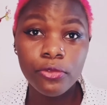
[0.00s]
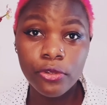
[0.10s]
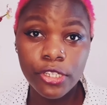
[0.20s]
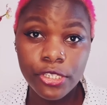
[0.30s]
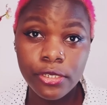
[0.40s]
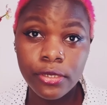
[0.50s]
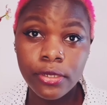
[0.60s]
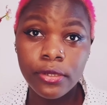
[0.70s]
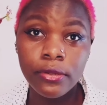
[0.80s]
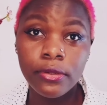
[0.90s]
Deutsch.
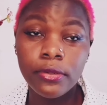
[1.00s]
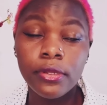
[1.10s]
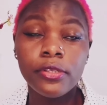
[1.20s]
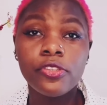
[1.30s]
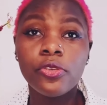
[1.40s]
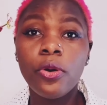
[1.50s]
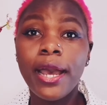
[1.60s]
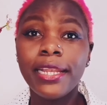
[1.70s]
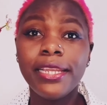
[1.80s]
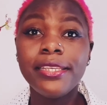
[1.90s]
So
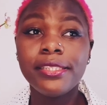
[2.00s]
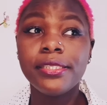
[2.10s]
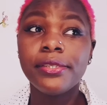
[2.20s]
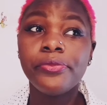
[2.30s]
at least